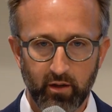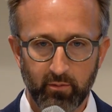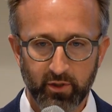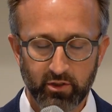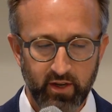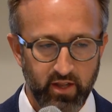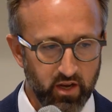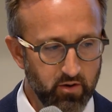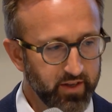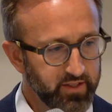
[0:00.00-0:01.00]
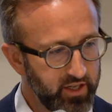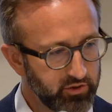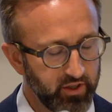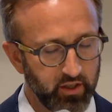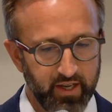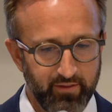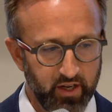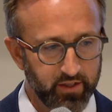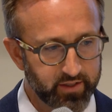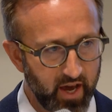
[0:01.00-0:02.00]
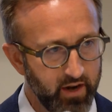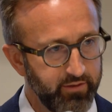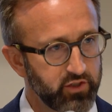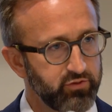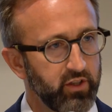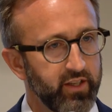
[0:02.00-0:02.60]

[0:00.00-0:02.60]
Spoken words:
between the U.S. and Israel, and even inside of Israel,